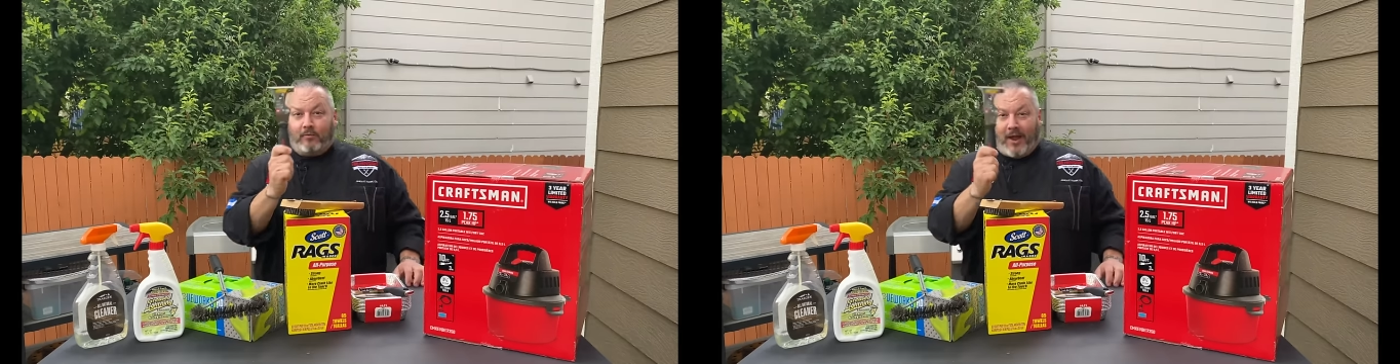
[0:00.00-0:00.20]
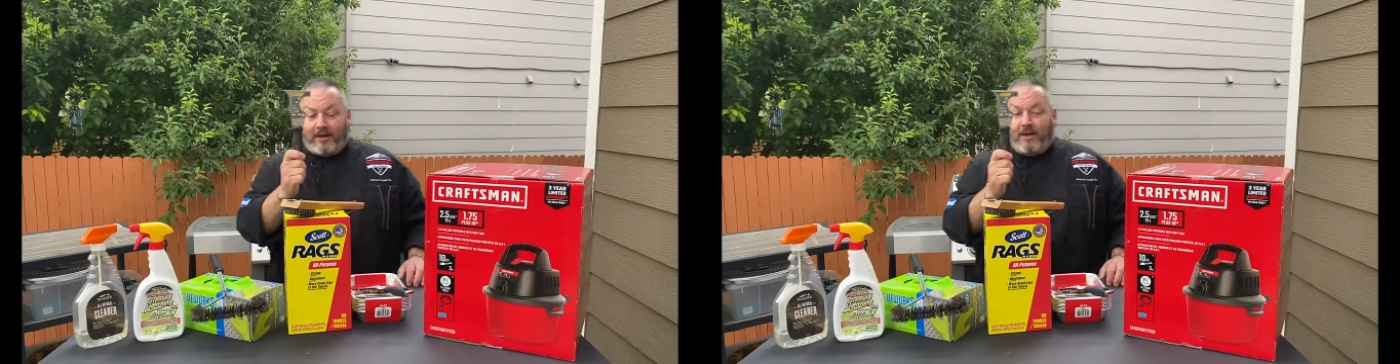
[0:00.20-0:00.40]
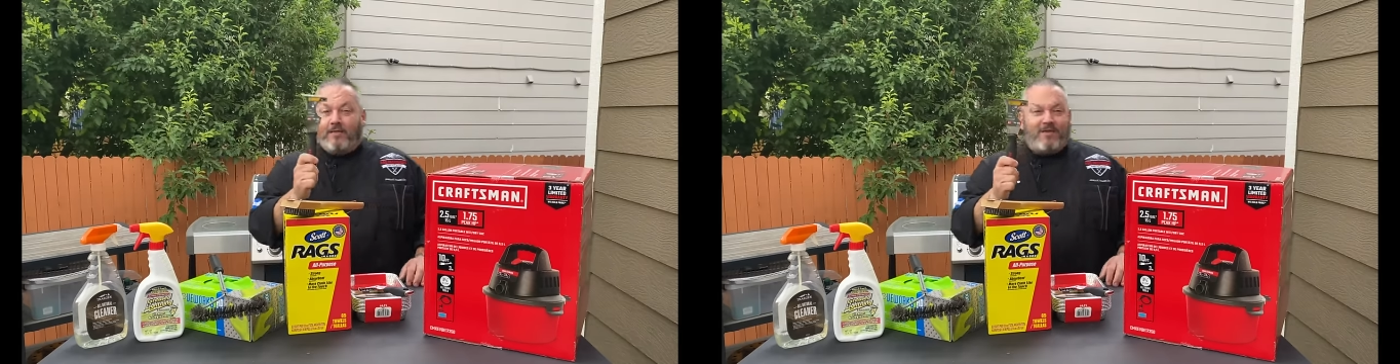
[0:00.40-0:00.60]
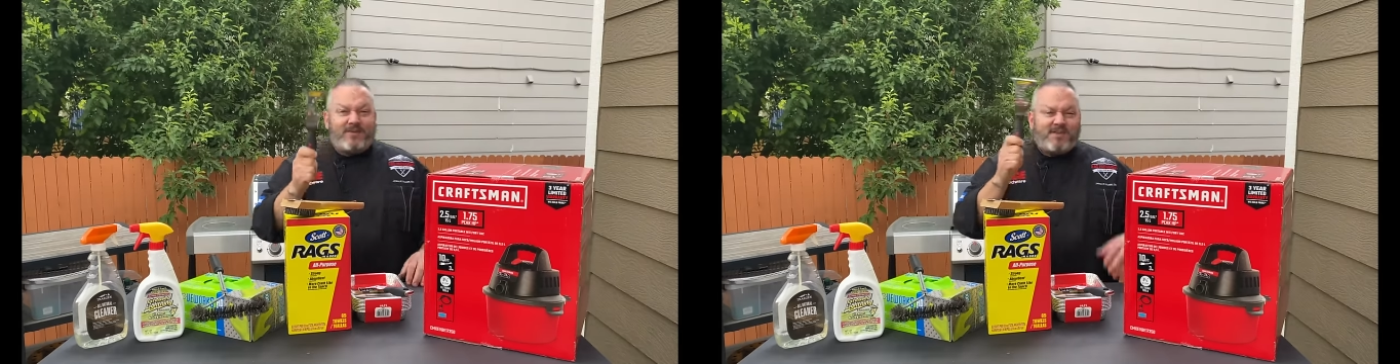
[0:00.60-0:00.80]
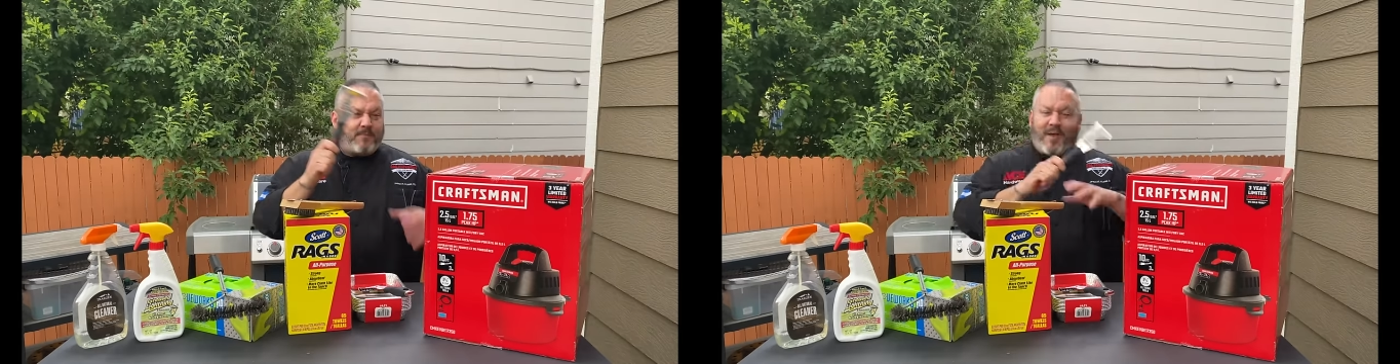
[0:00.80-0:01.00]
Right?
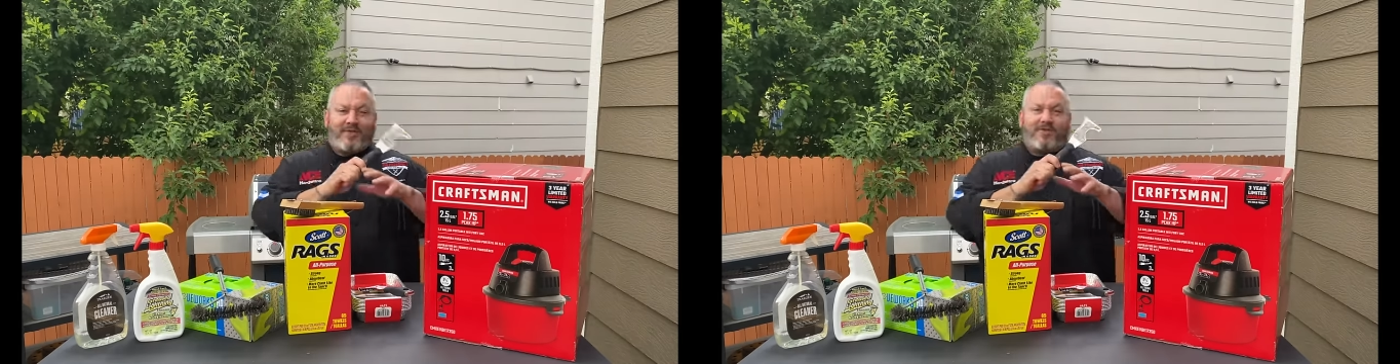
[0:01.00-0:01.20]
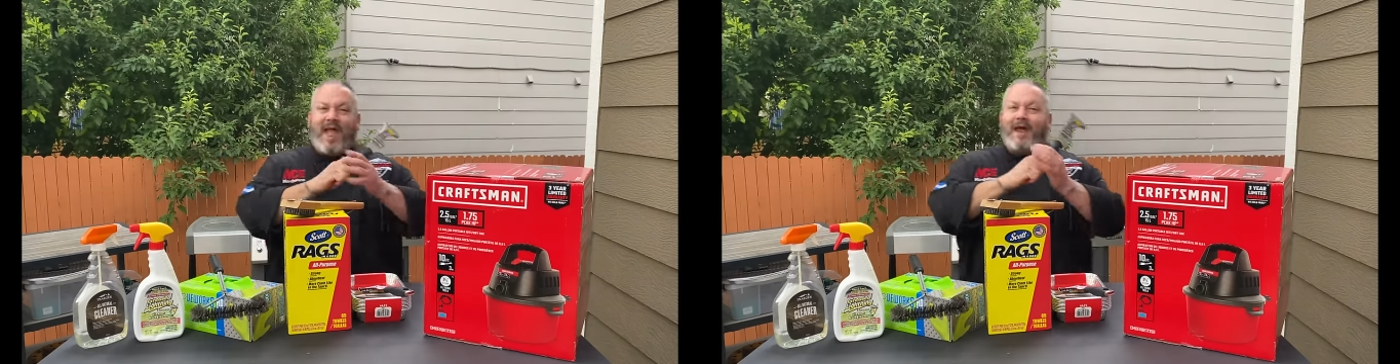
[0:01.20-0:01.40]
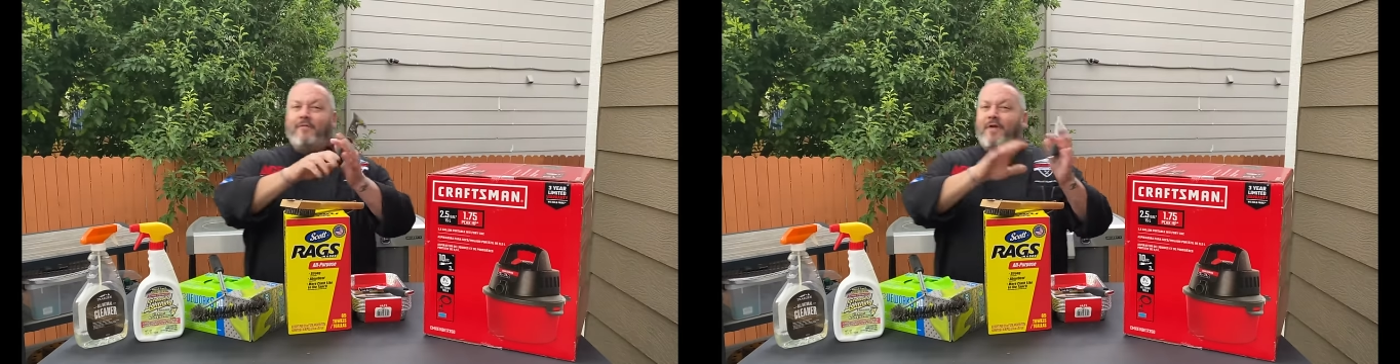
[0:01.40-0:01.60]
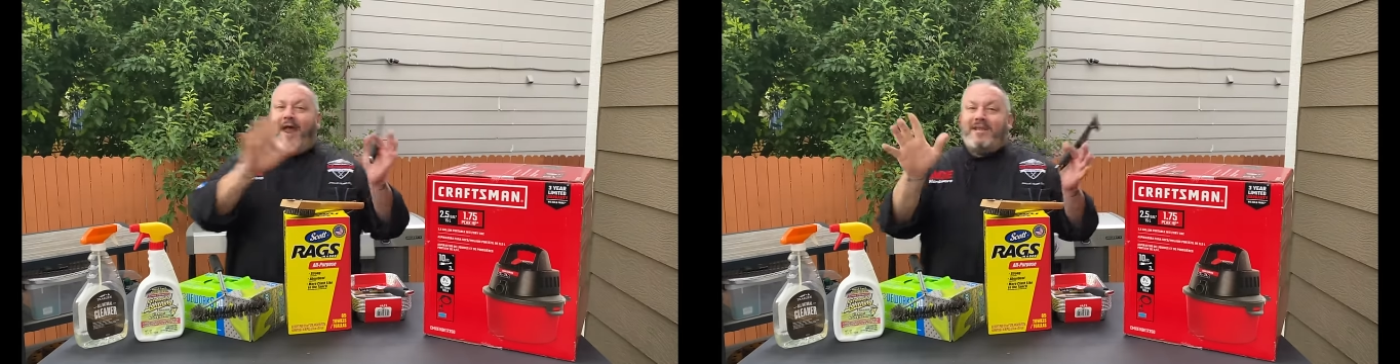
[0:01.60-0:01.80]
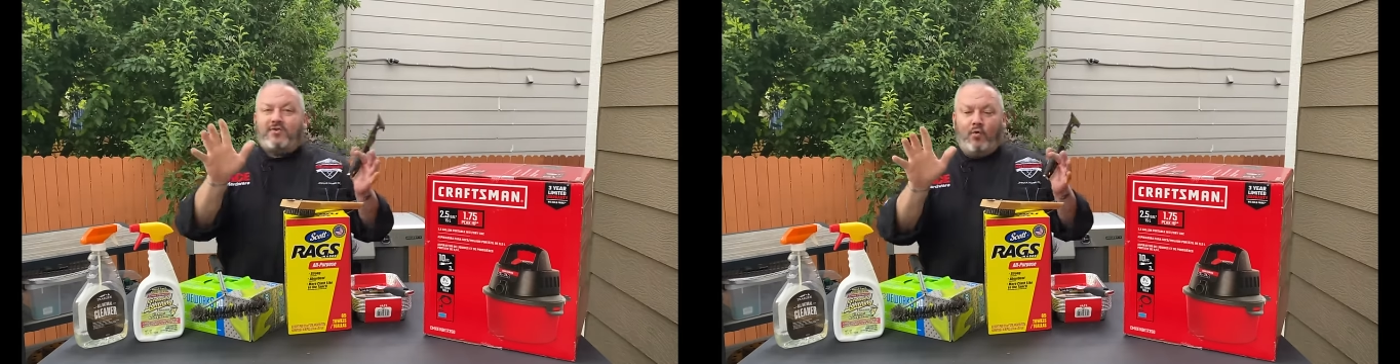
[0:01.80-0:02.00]
This is the best of
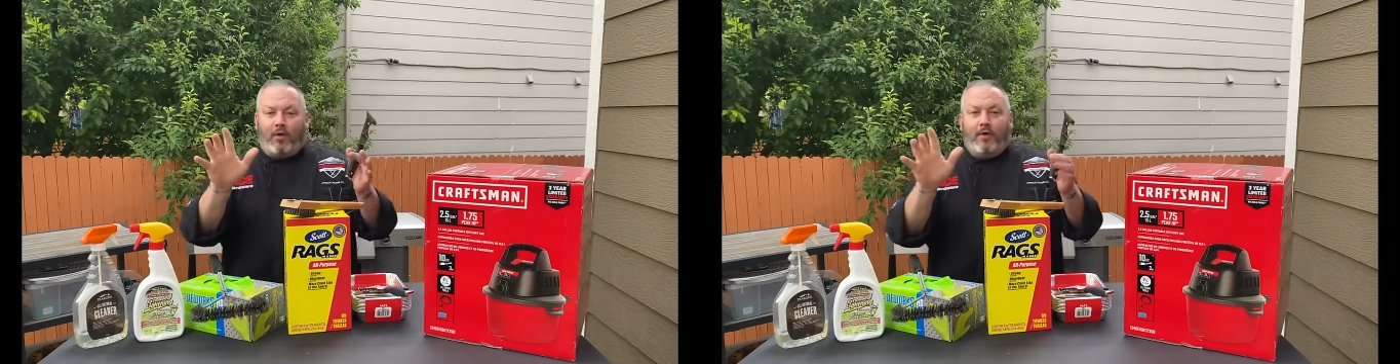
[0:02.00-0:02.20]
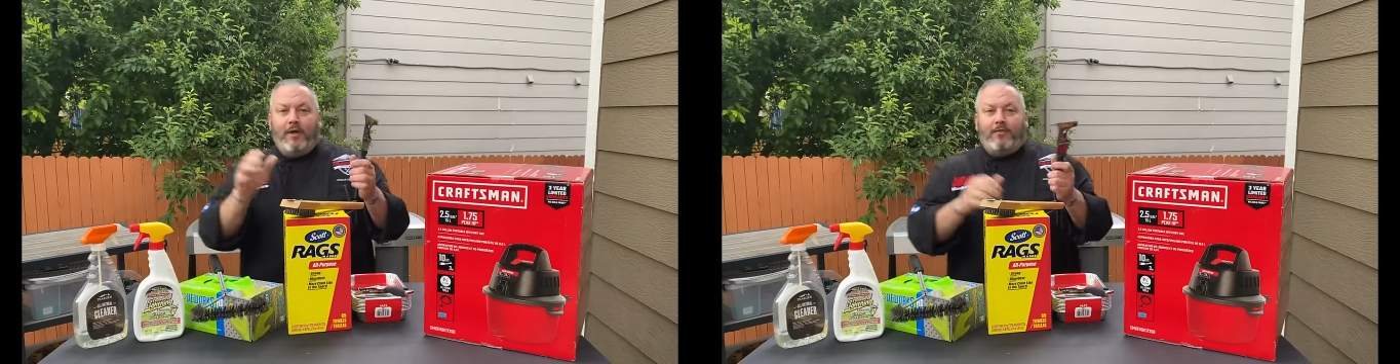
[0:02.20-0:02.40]
any tool.